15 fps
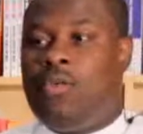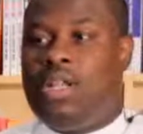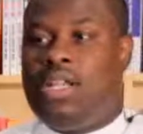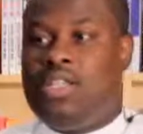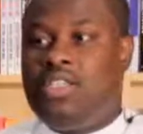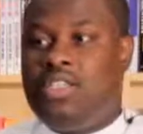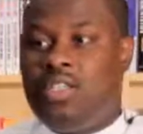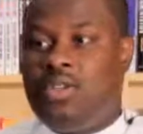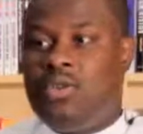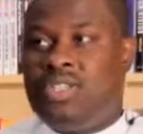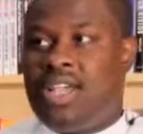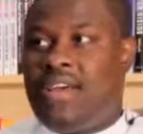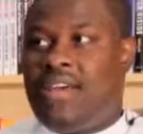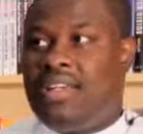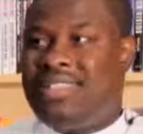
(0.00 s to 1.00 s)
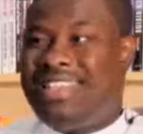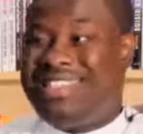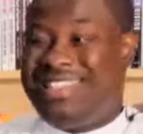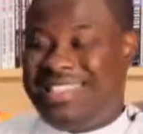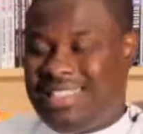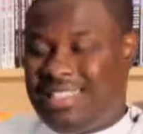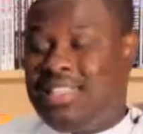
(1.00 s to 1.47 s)
when they see those
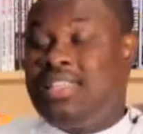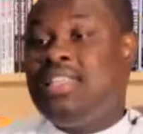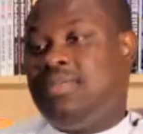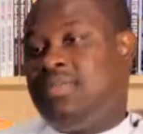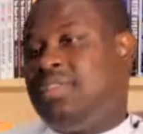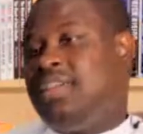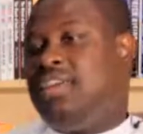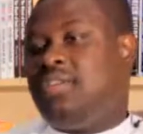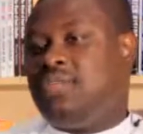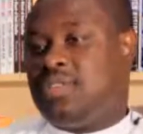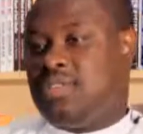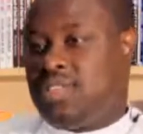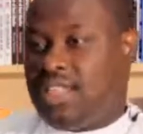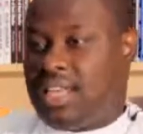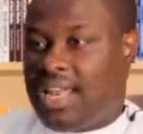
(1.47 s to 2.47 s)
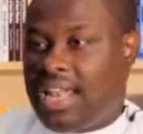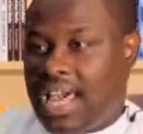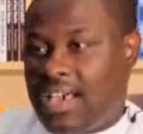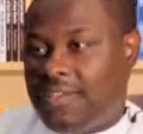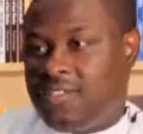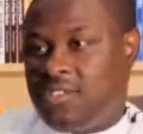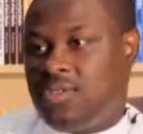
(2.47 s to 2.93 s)
characters, they see themselves, they see their
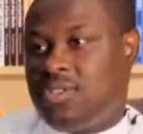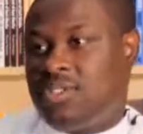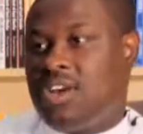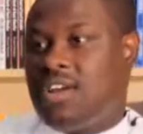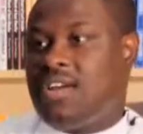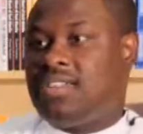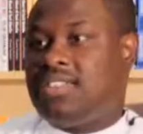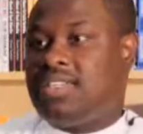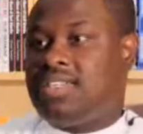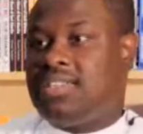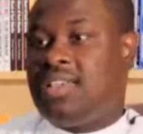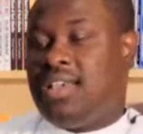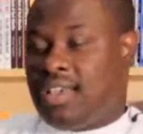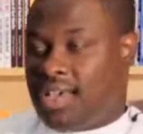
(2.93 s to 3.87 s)
lives in those characters,